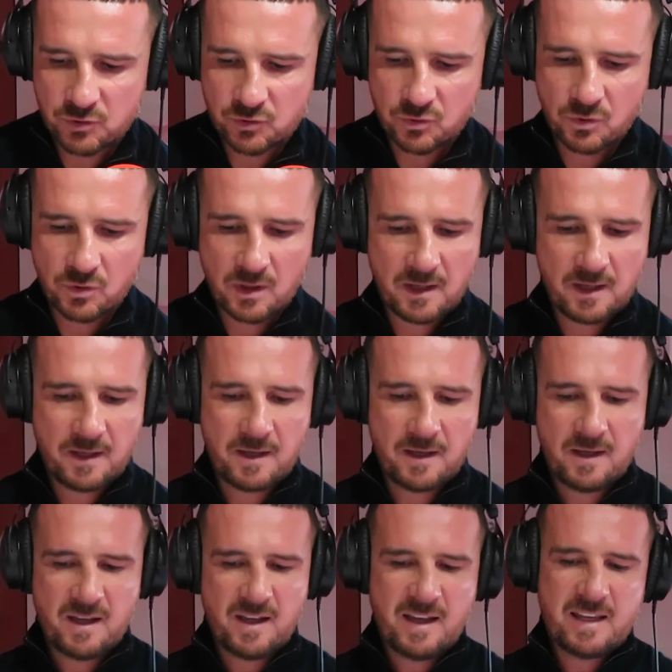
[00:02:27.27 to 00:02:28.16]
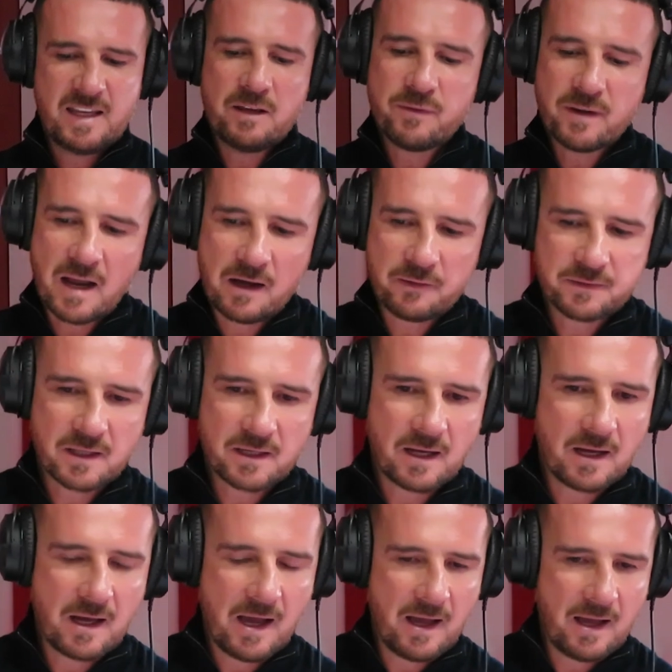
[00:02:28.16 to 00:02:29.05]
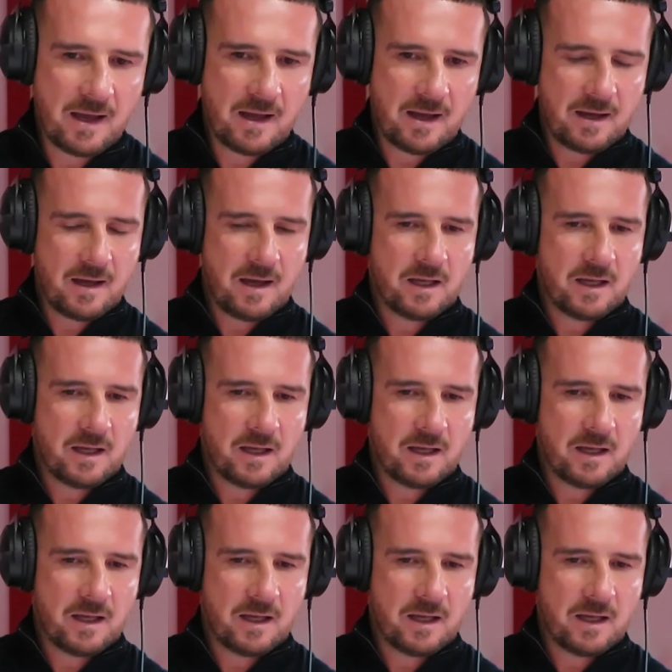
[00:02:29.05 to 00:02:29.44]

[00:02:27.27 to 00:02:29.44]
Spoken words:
So even after a